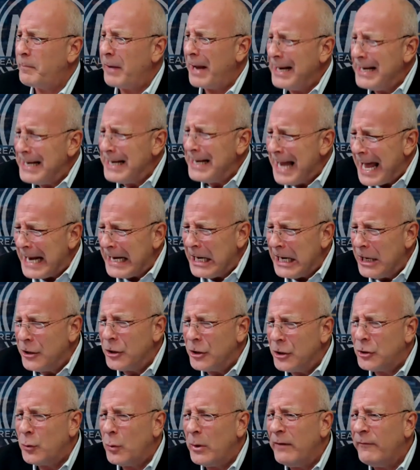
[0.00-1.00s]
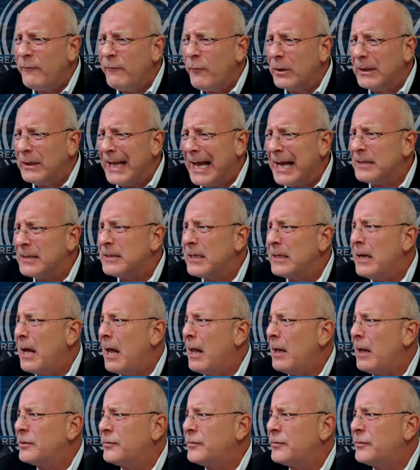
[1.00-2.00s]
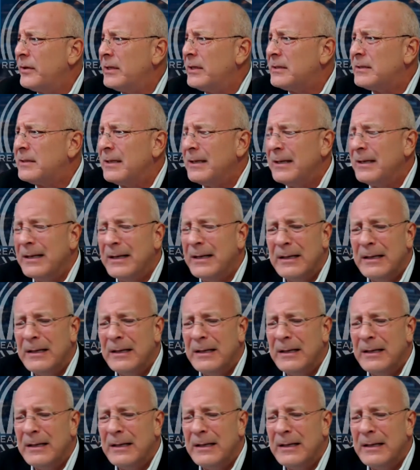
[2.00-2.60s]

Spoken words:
pay $924,000 for this